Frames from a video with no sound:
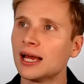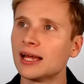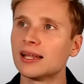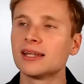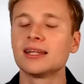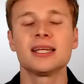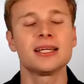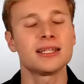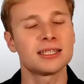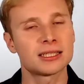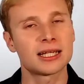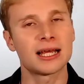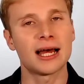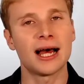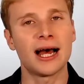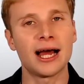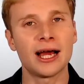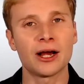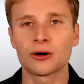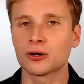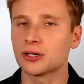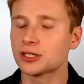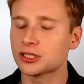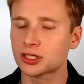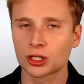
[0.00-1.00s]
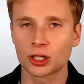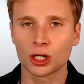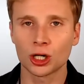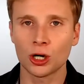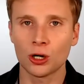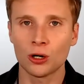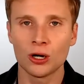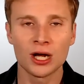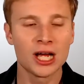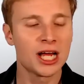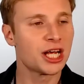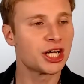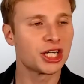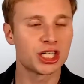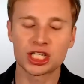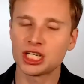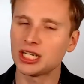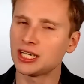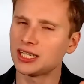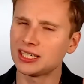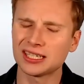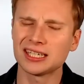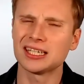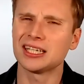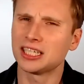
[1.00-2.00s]
this guy or this girl,
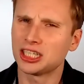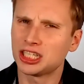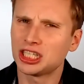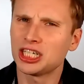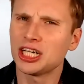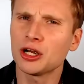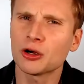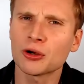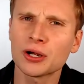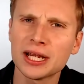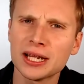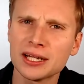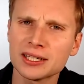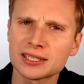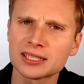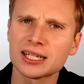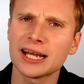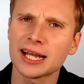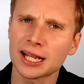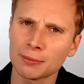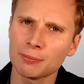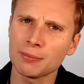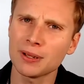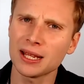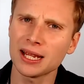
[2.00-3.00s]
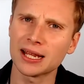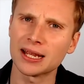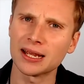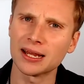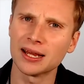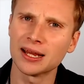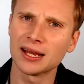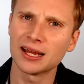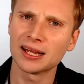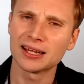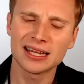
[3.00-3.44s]
she or he's like me.